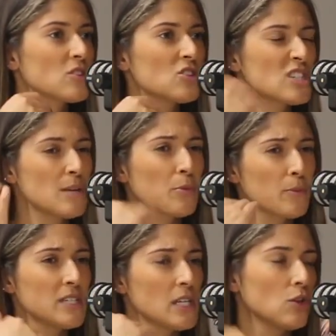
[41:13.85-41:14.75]
So just
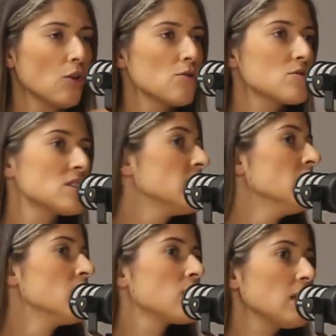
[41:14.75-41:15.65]
implementing those
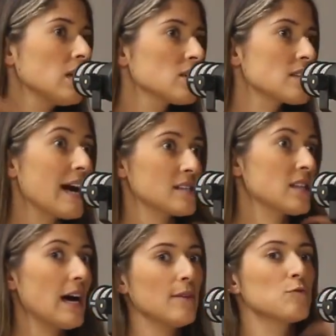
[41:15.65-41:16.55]
things,
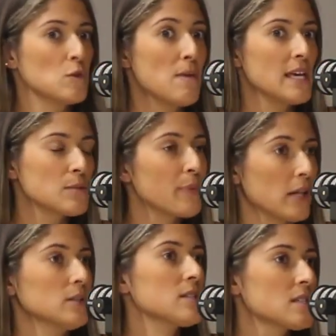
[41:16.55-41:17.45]
that to me is
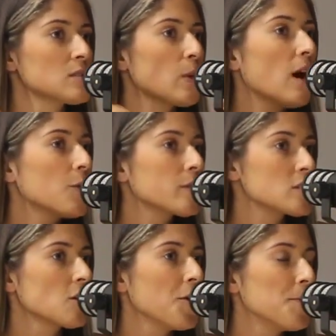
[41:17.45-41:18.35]
balance as well.
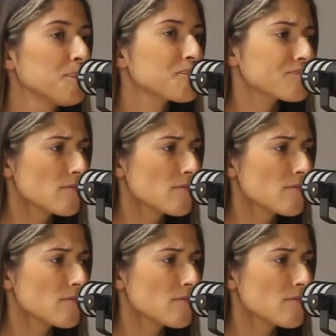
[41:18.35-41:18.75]
So,